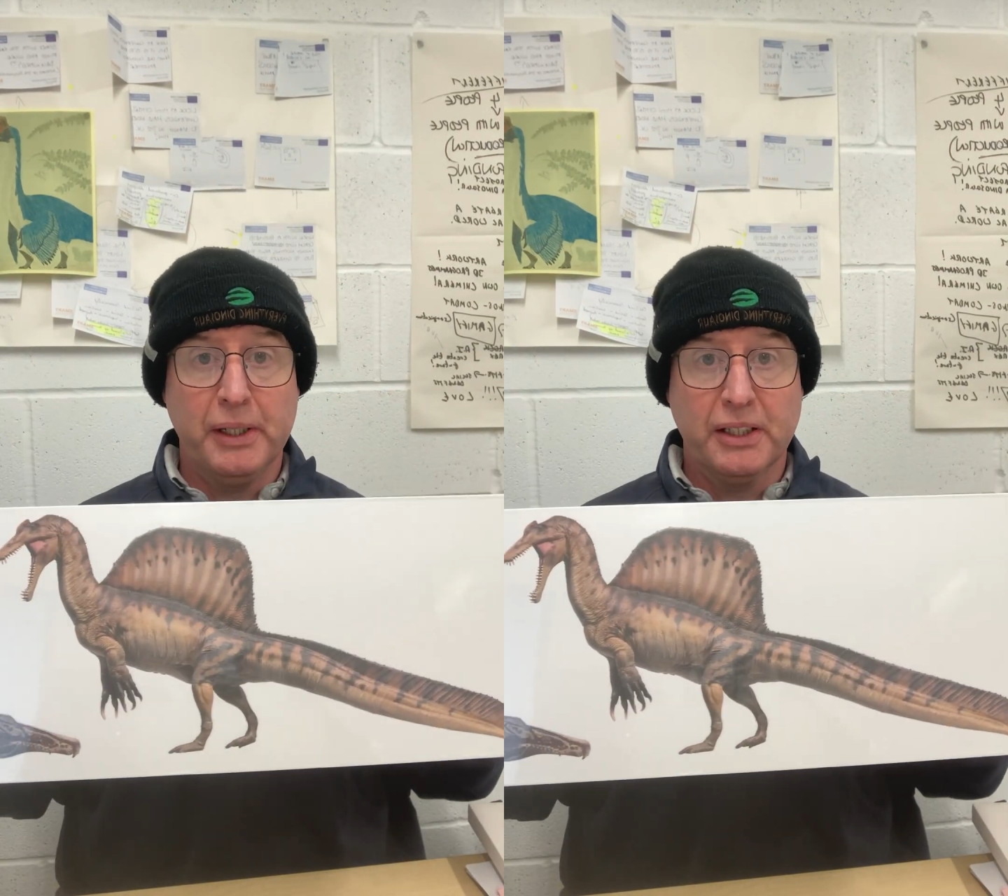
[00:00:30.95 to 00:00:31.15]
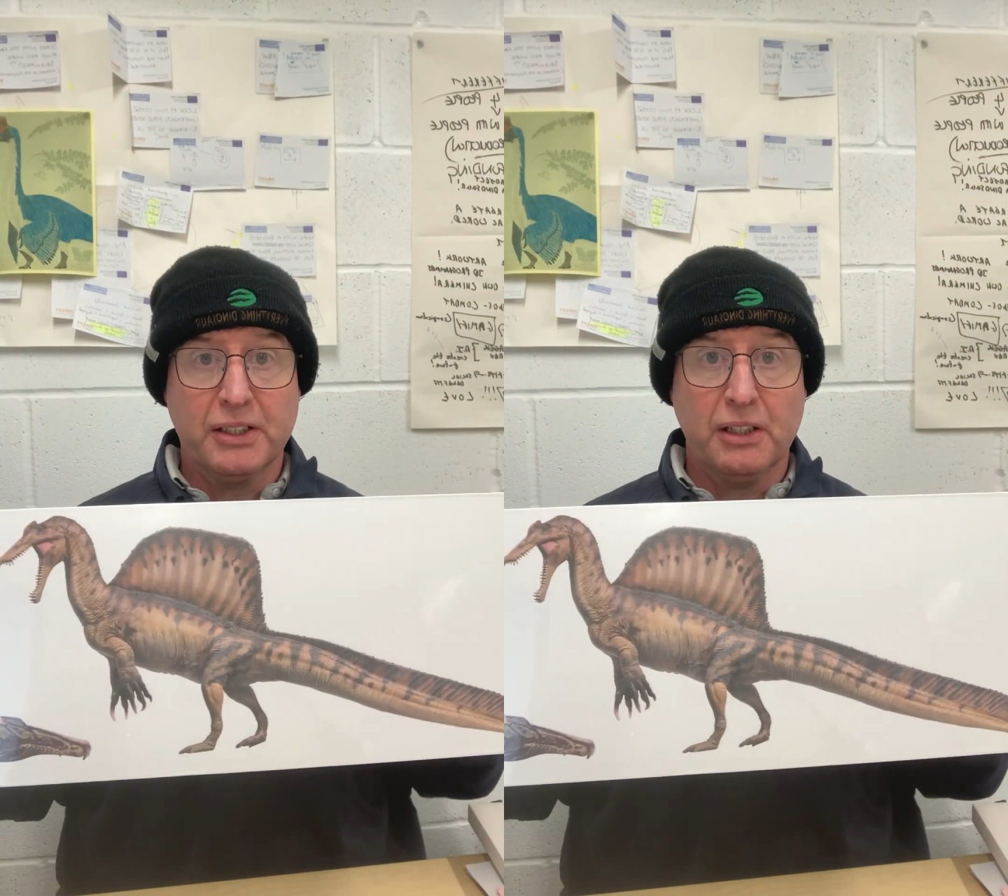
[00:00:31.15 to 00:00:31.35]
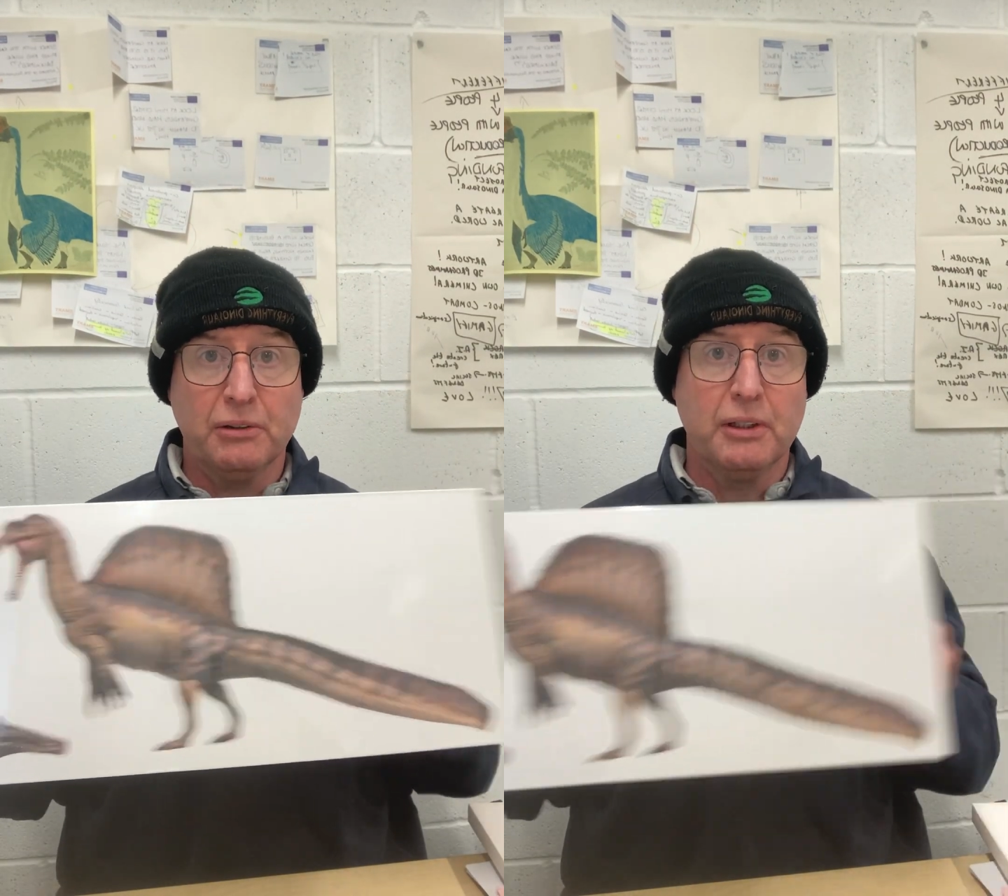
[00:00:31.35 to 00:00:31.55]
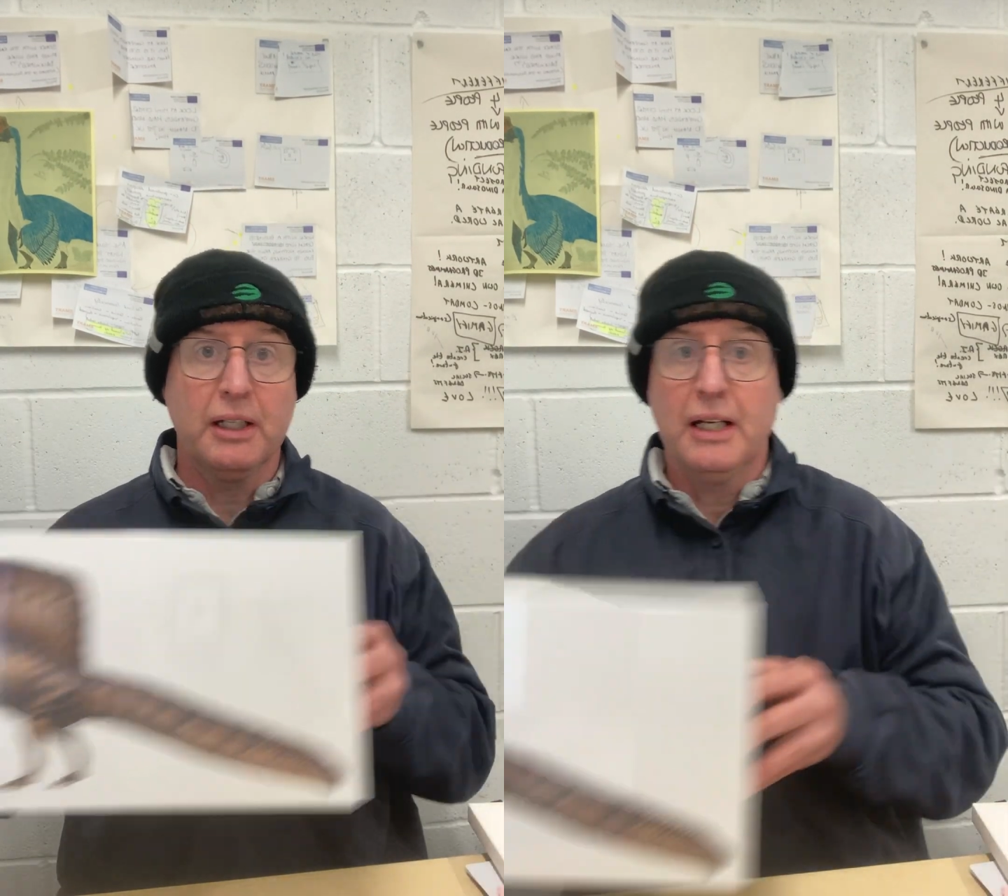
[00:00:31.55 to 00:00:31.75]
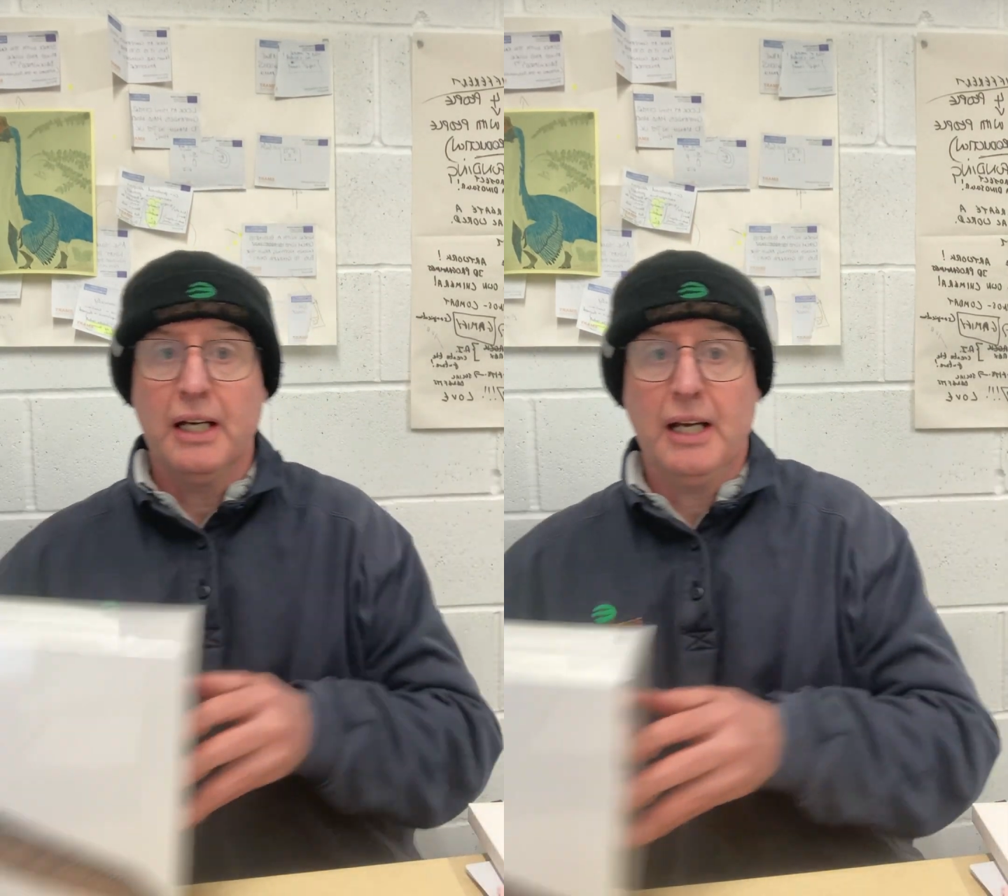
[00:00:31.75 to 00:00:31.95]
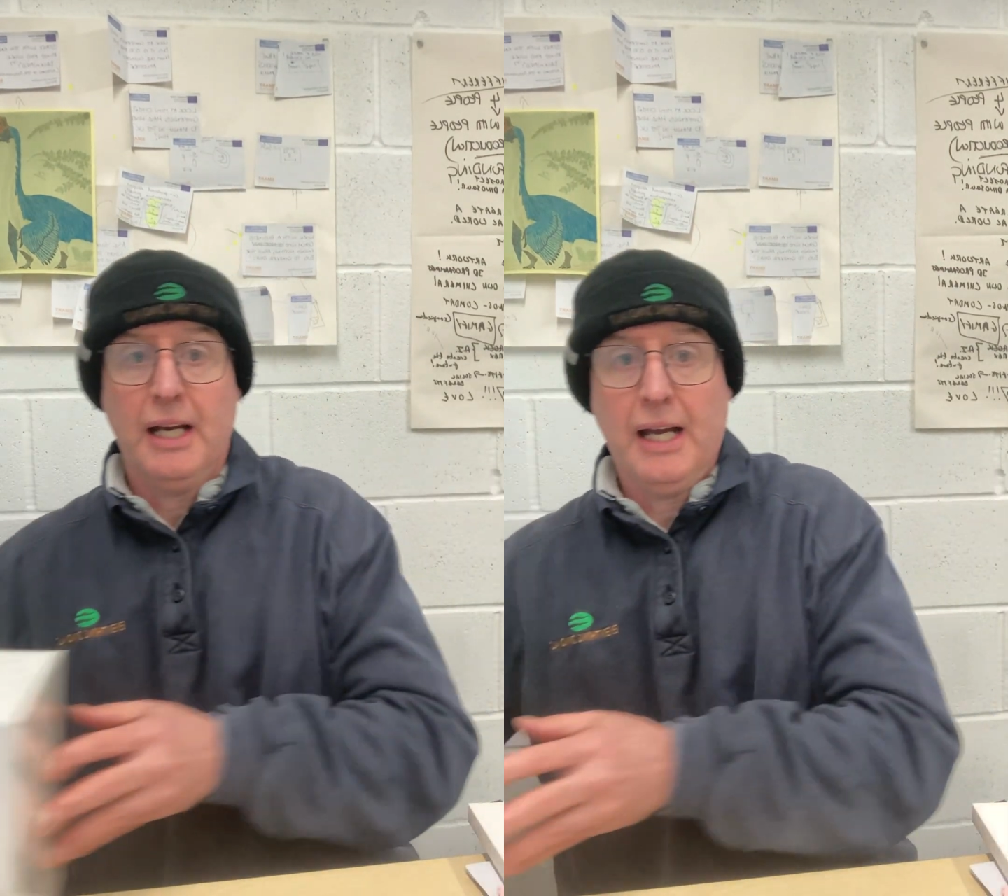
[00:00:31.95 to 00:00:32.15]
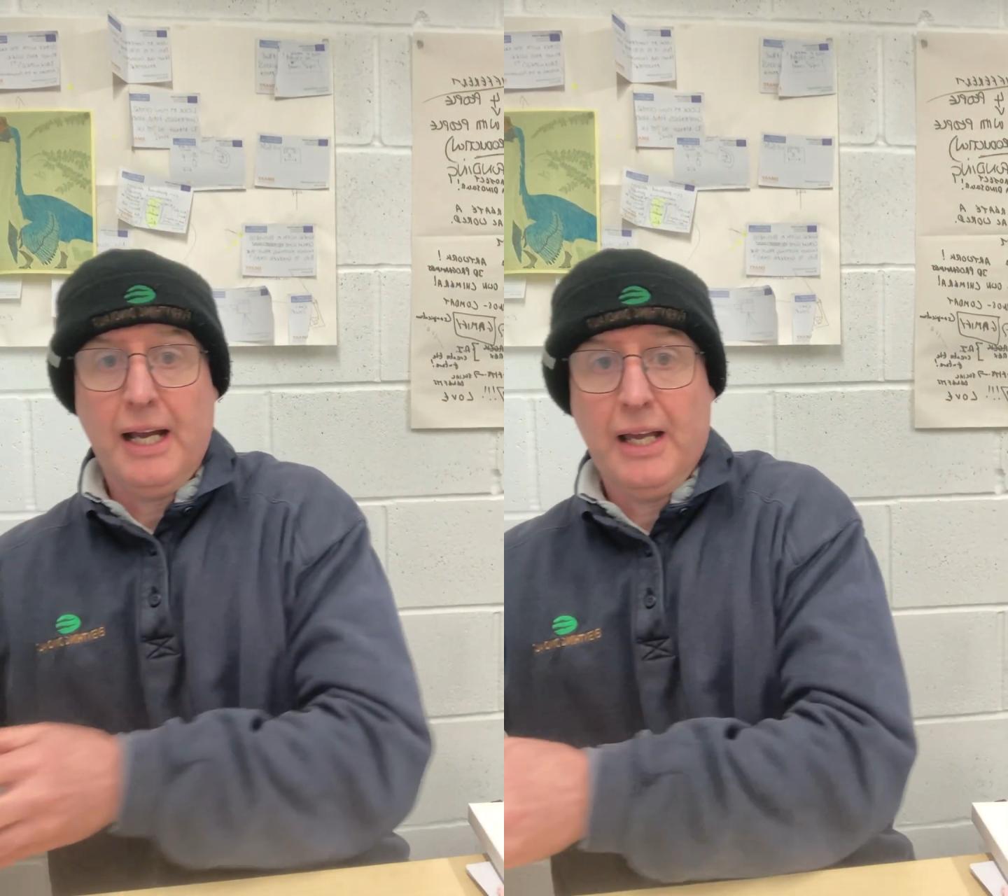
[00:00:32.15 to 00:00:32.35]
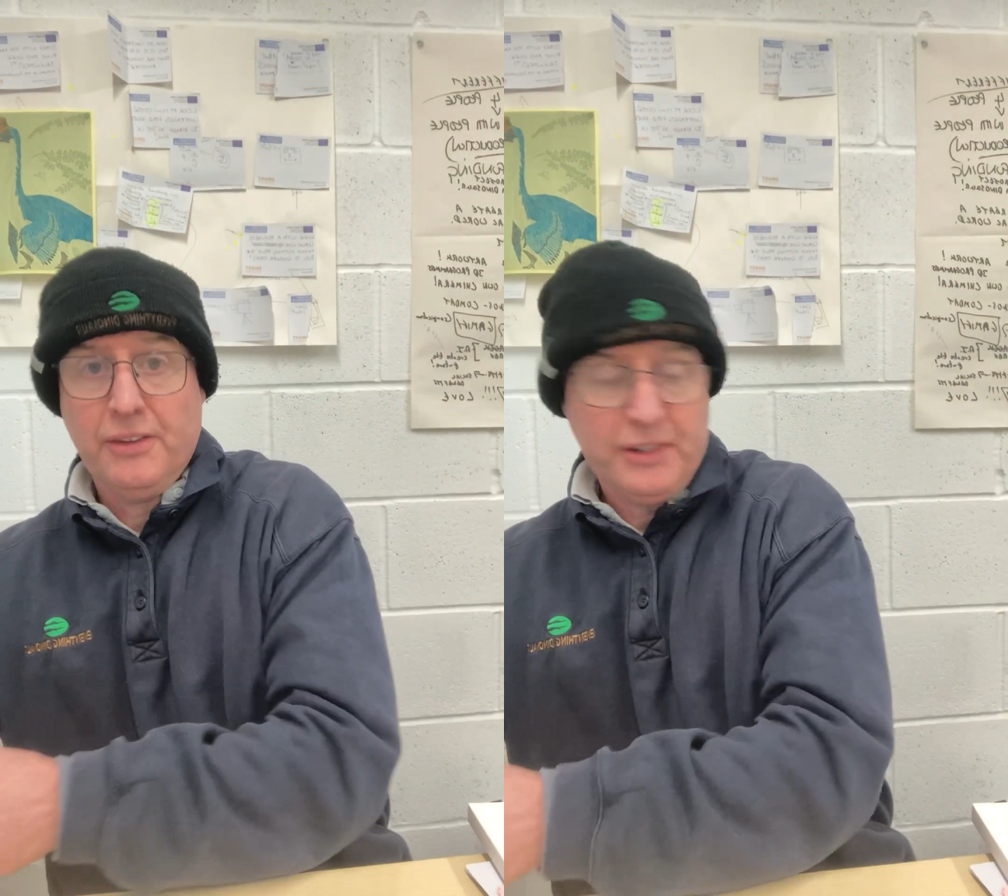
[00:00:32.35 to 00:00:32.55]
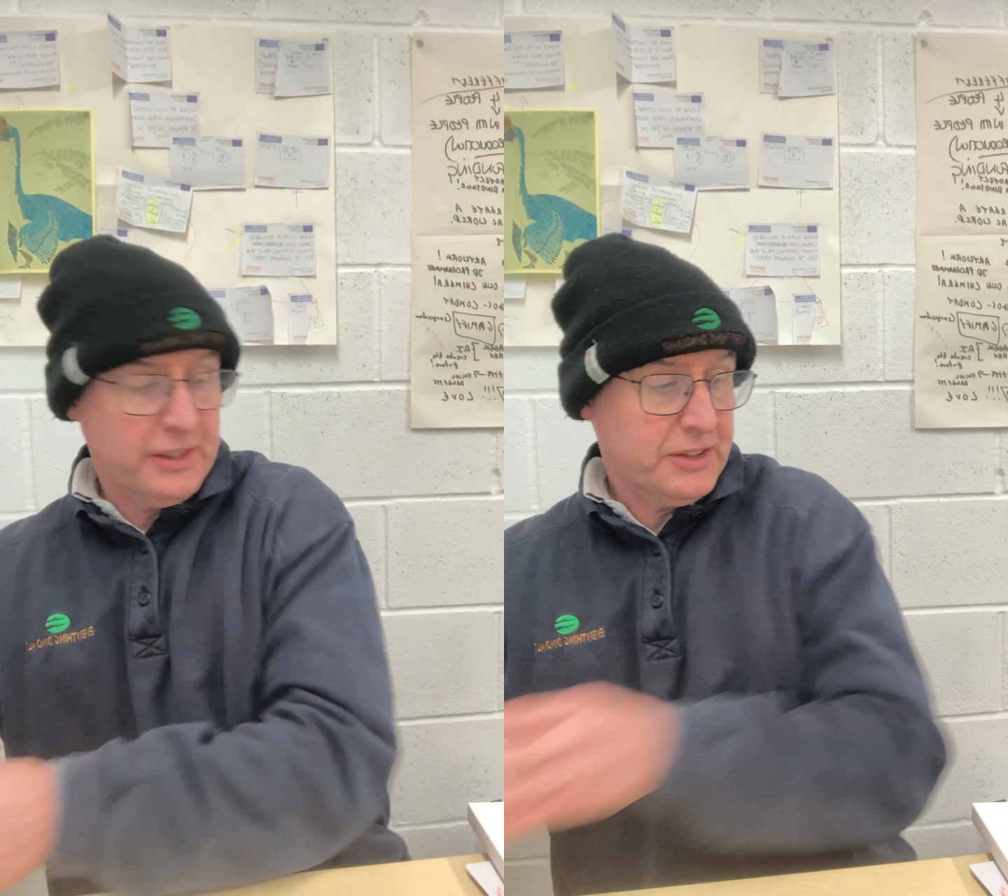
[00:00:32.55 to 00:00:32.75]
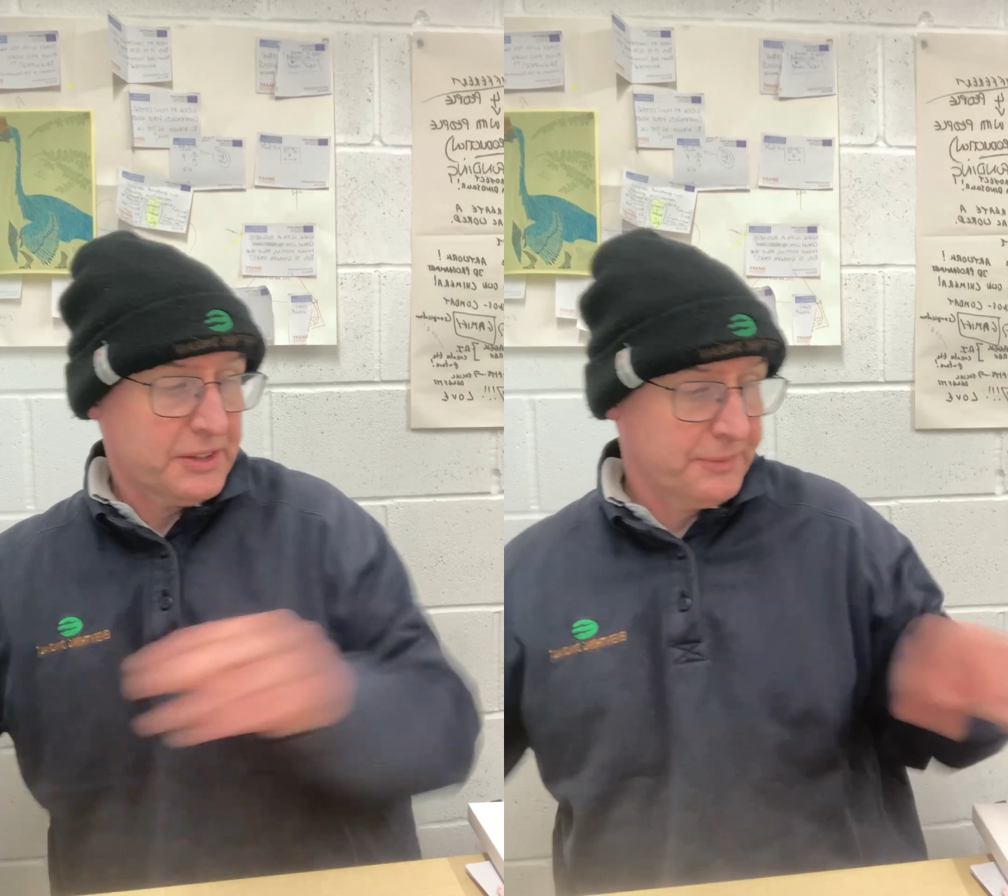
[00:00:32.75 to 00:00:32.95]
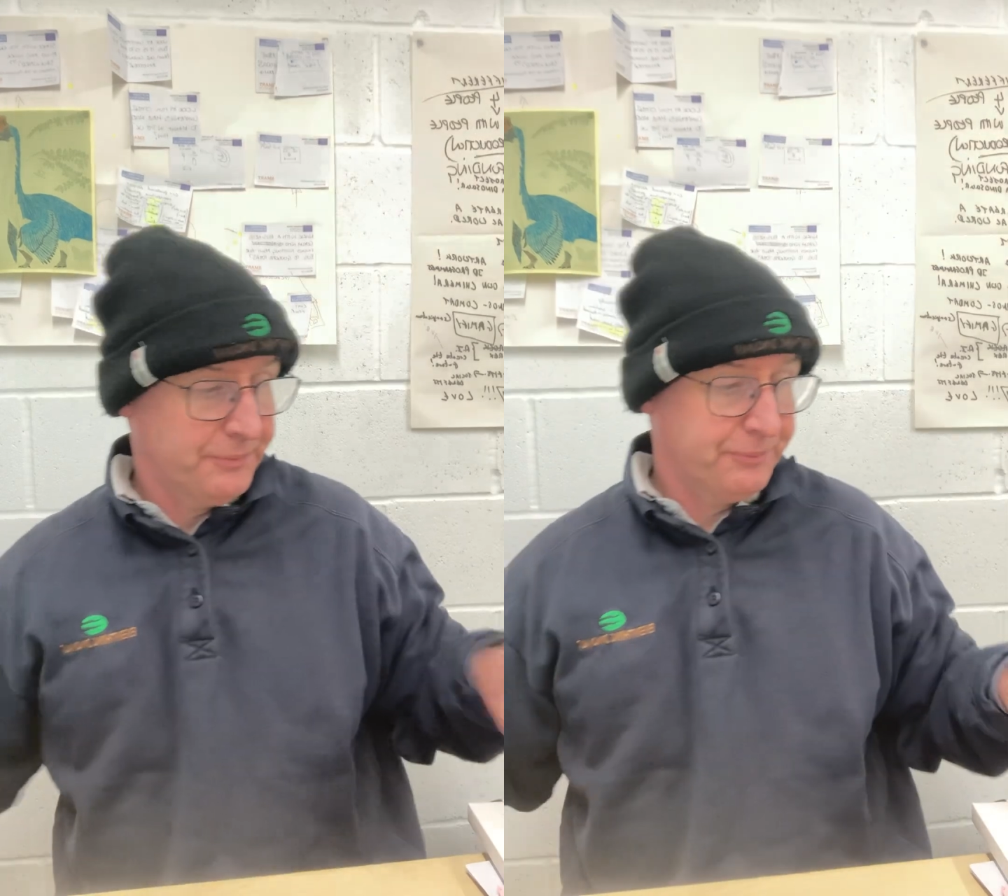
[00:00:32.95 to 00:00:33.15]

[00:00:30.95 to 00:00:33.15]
PNSO. And this